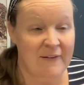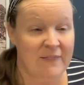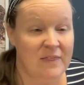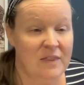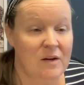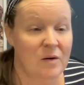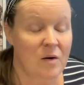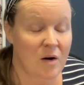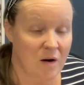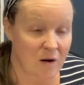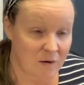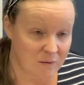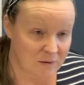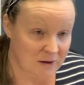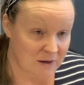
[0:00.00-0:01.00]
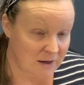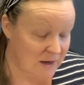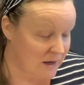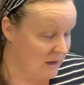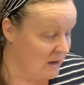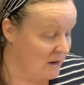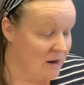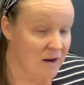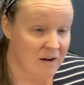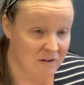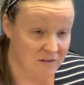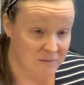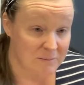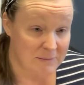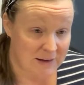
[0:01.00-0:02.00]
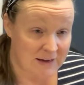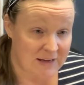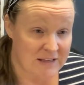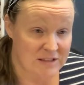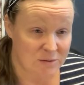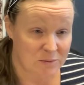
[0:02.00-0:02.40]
not only meat,